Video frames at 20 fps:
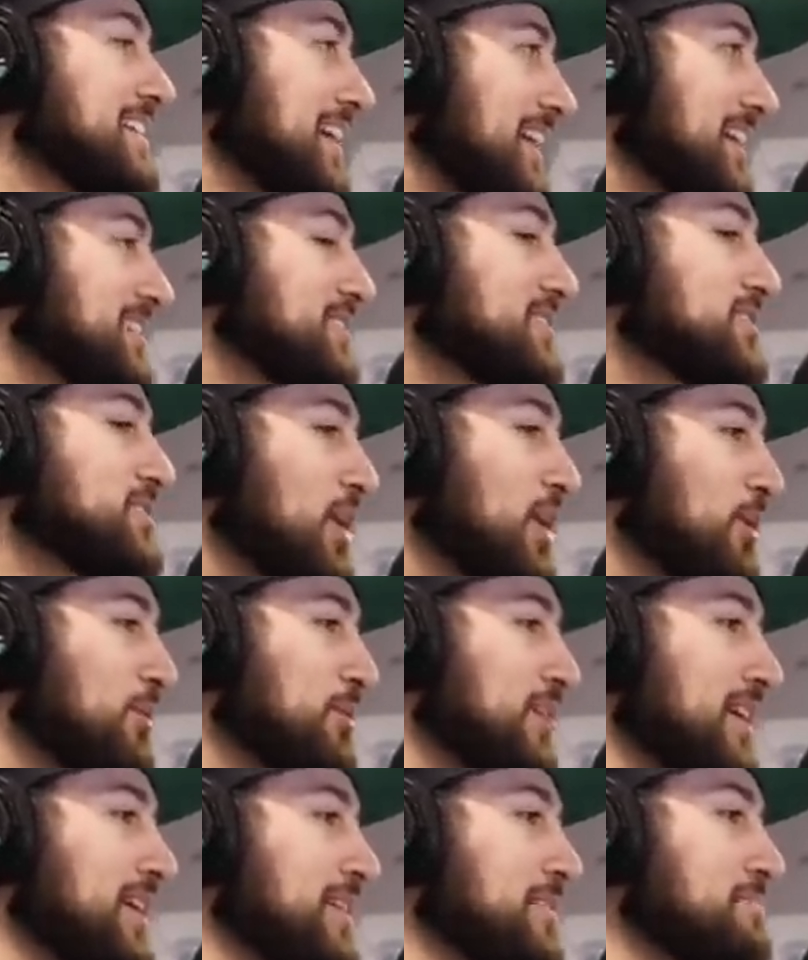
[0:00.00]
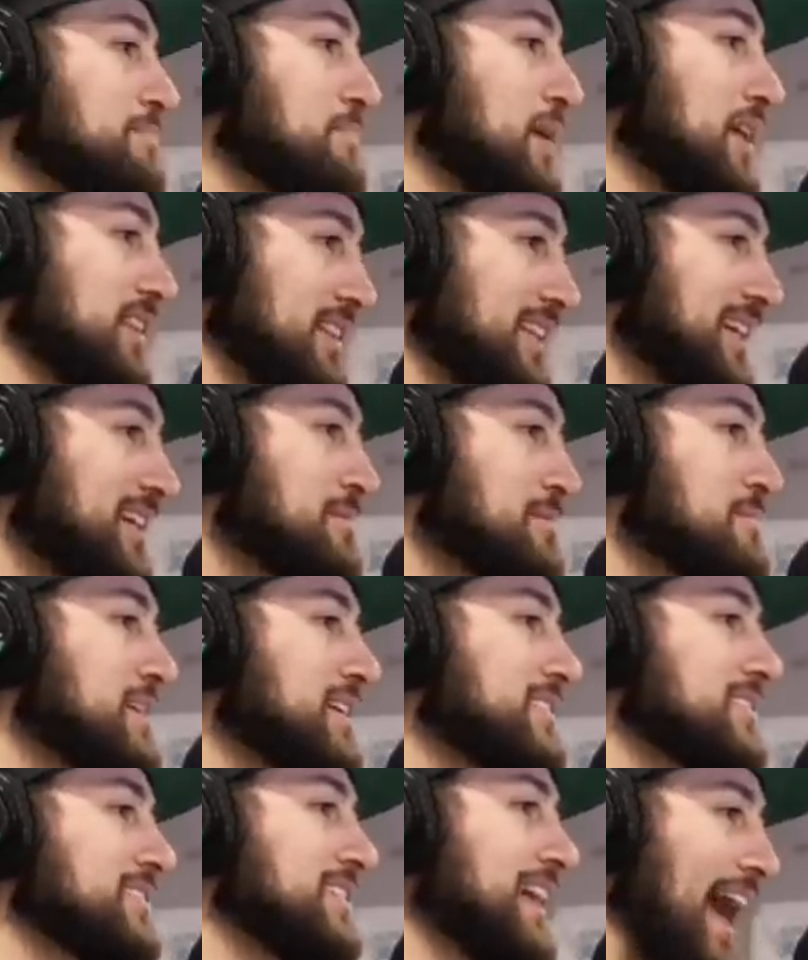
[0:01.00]
gun-toting,
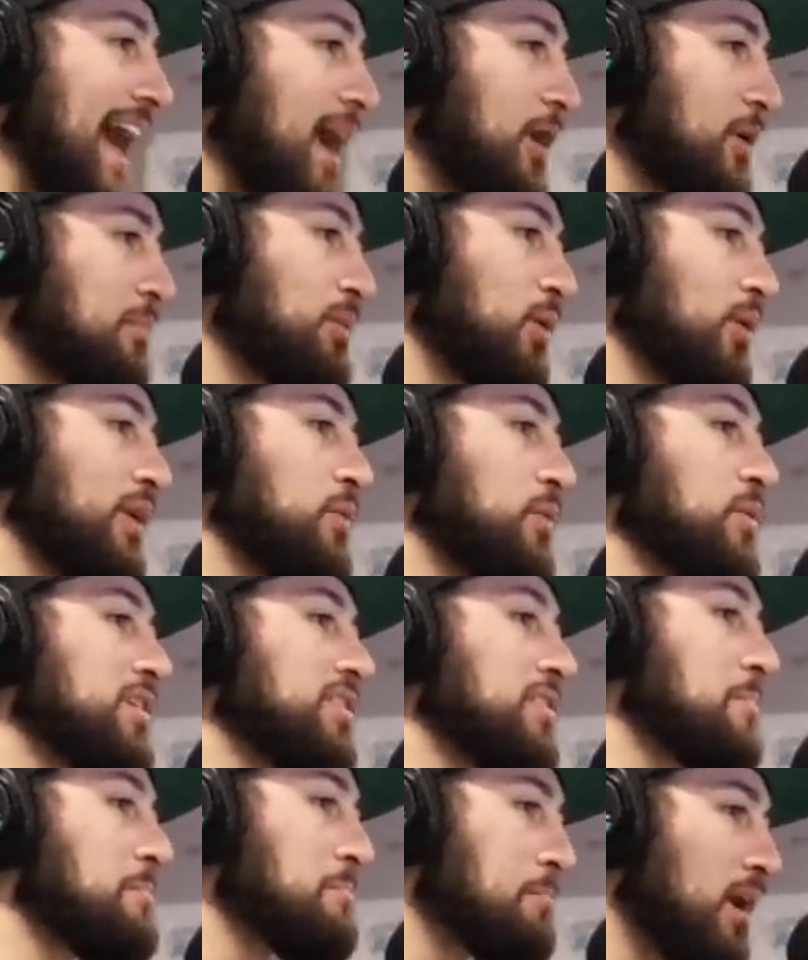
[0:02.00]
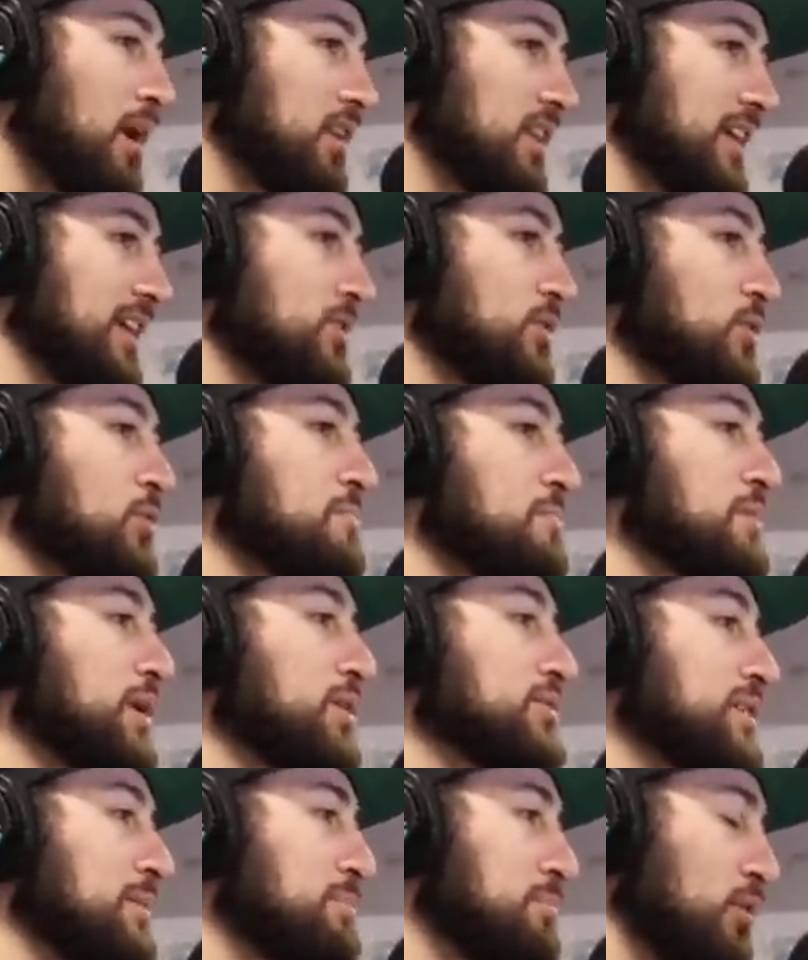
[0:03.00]
polygamous cowboy with a mullet who
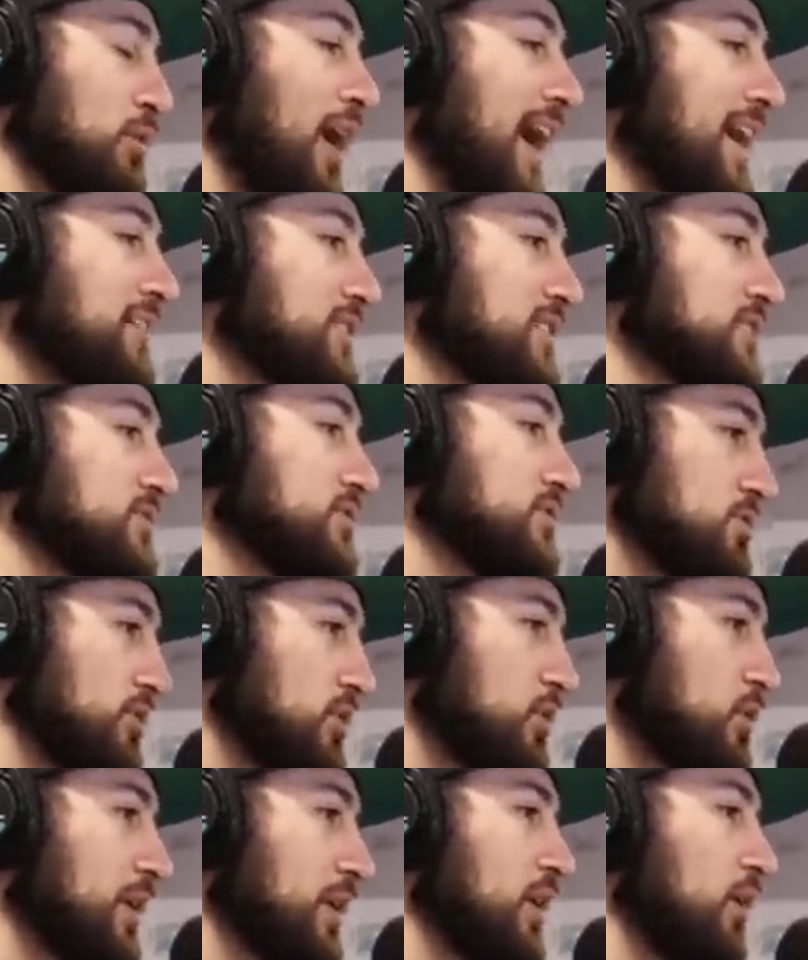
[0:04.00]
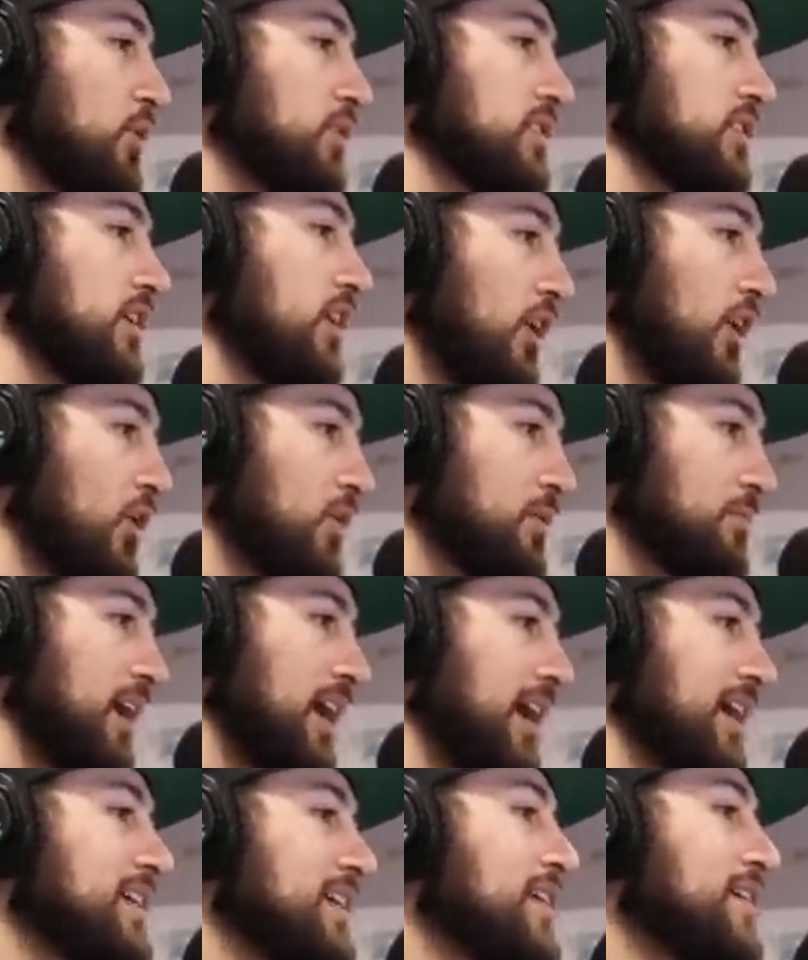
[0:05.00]
built a private zoo in
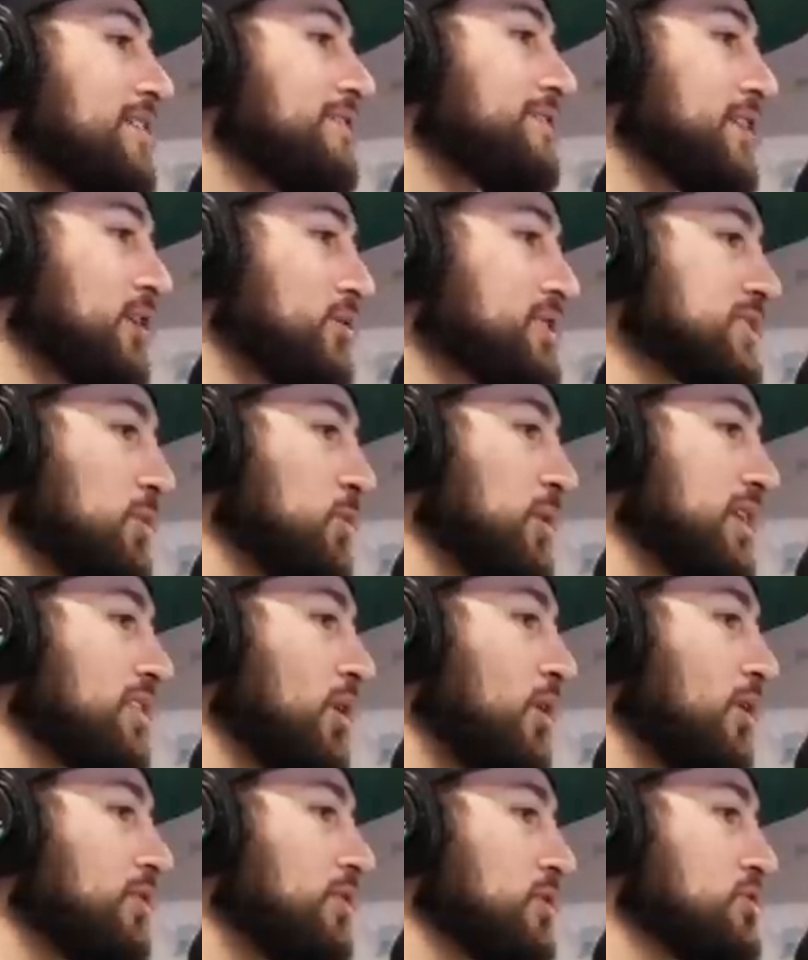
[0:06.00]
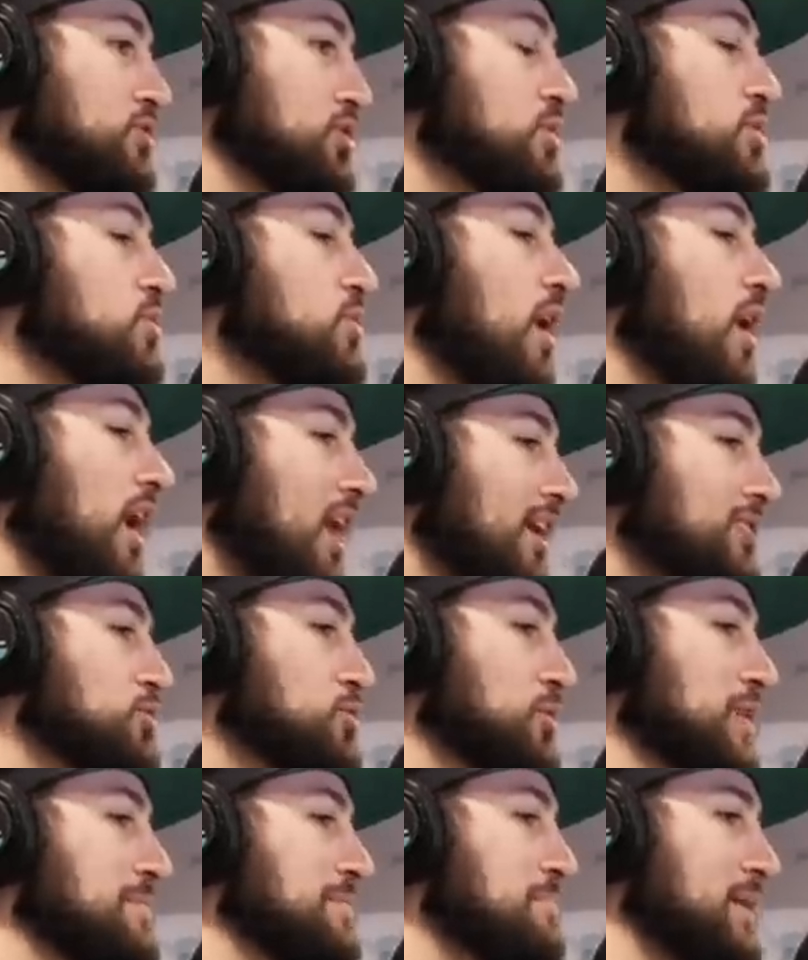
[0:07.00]
Oklahoma, filled it with over
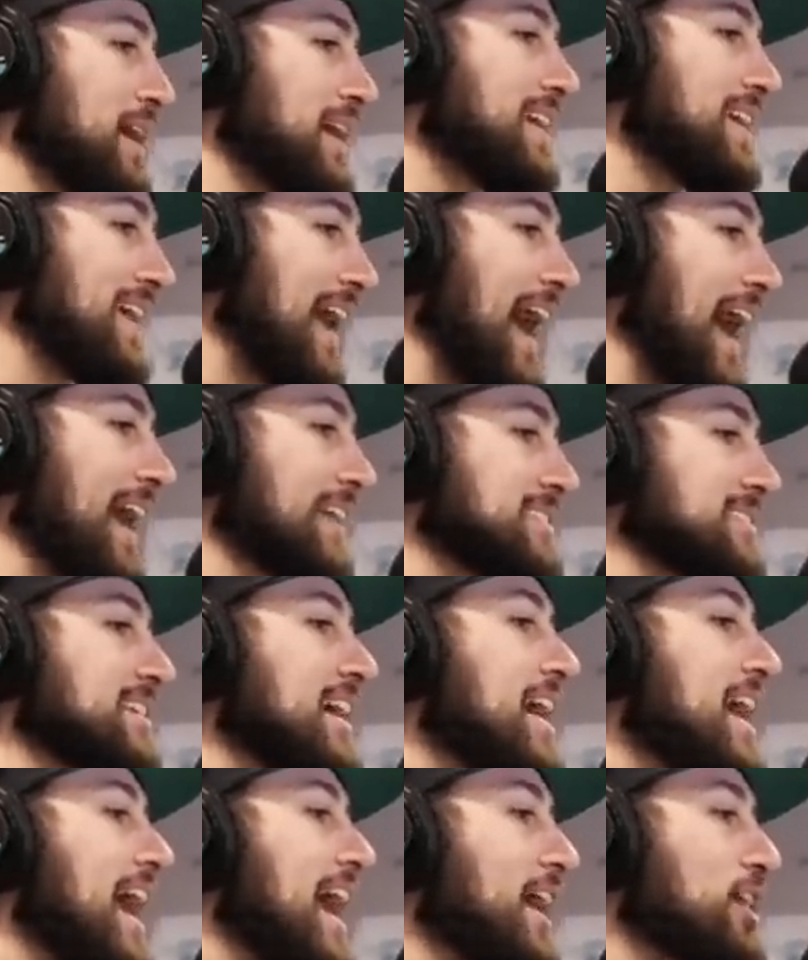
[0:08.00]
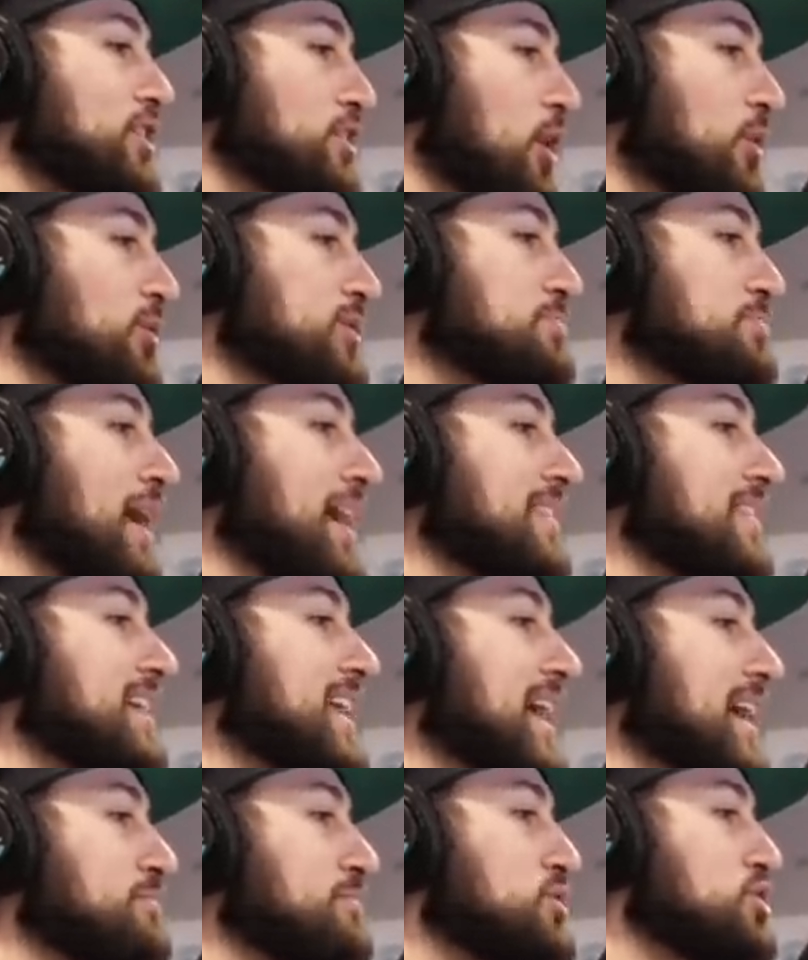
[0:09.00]
200 big cats, and goes by the
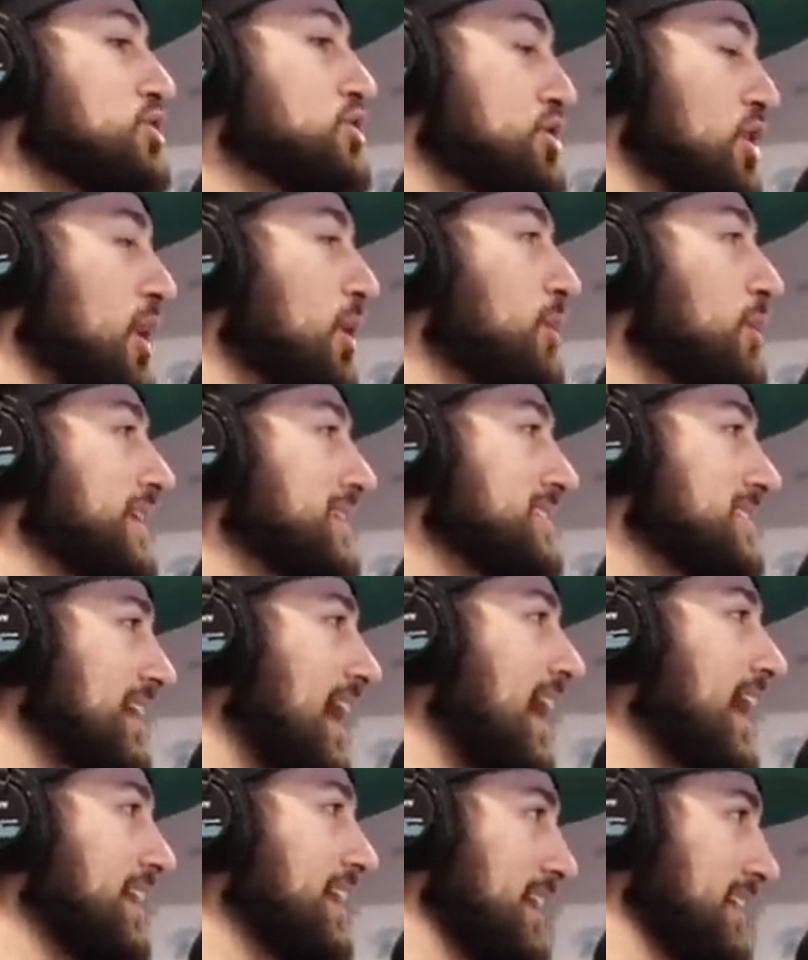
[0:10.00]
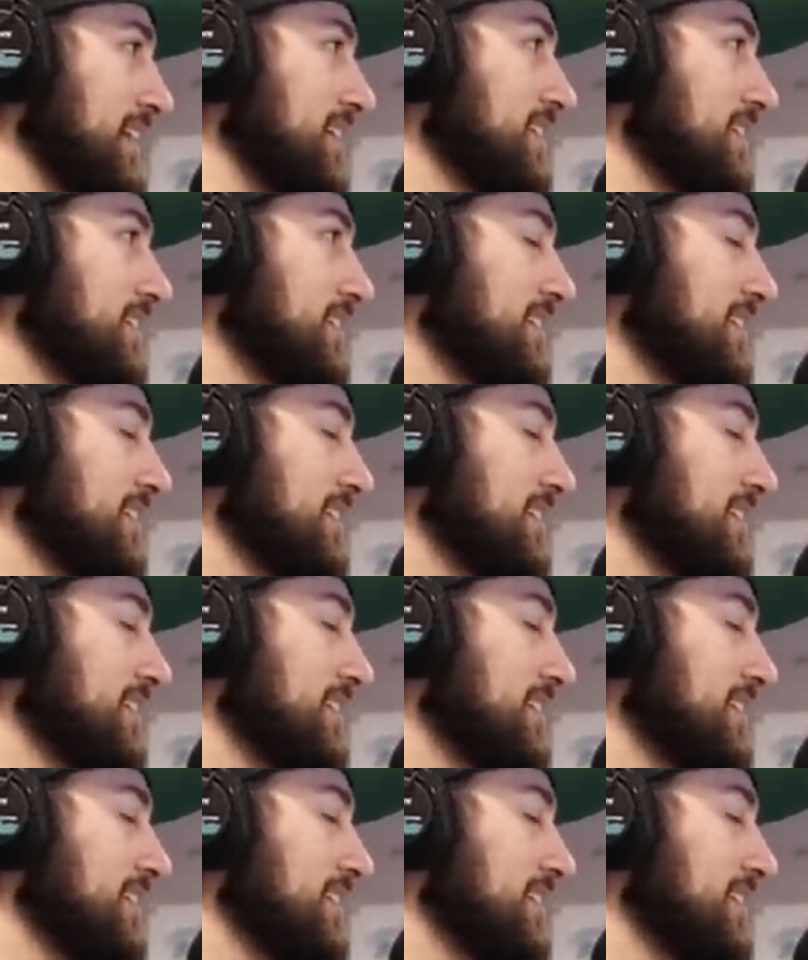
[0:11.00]
name Joe Exotic.